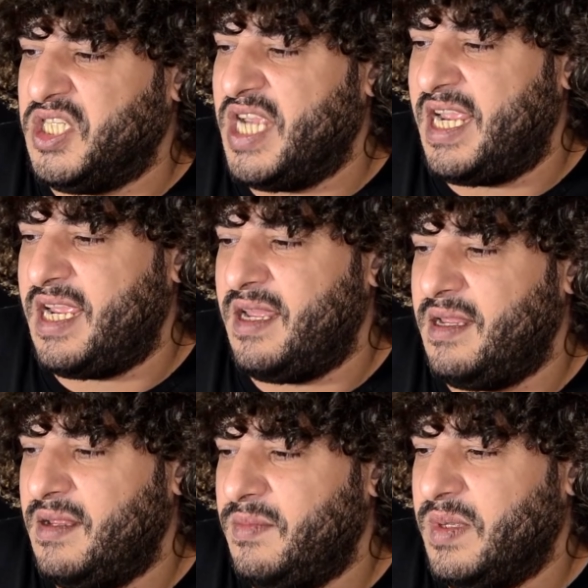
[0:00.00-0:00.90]
check,
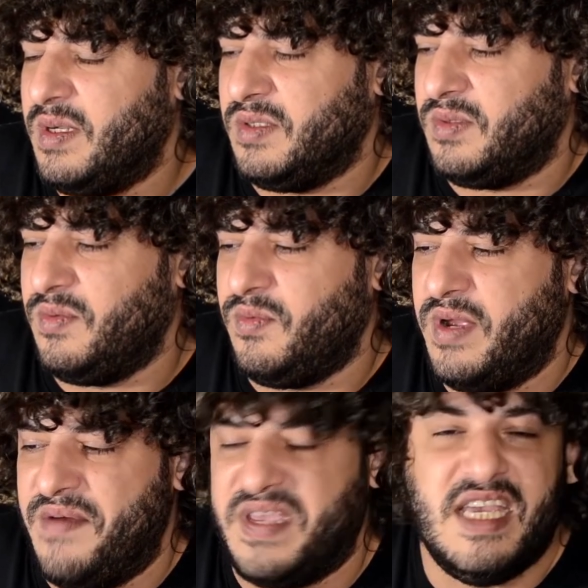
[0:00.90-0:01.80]
because
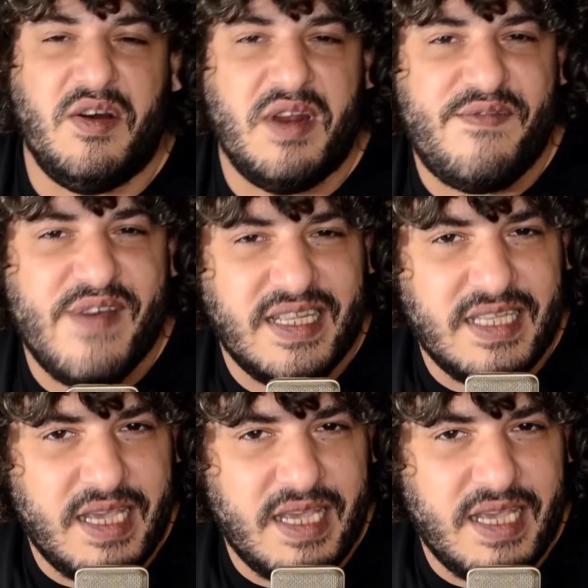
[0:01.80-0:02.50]
we have king on f8.